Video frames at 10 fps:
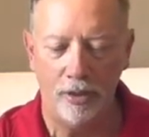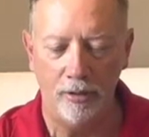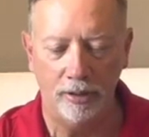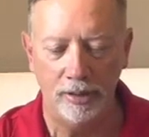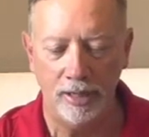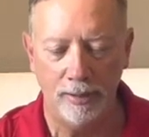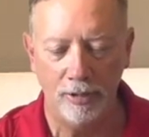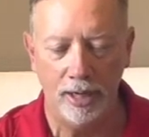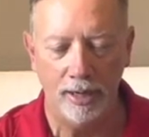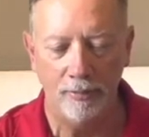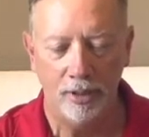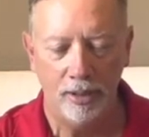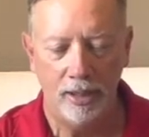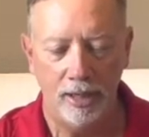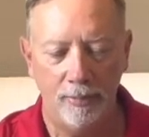you at the same time,
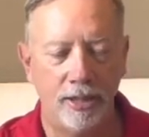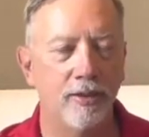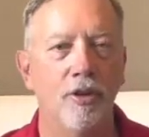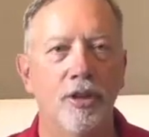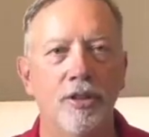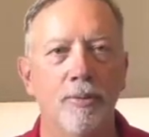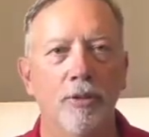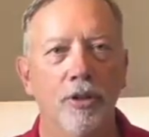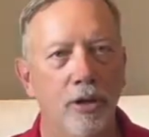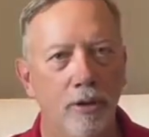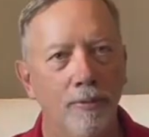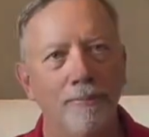and it makes it very simple to do.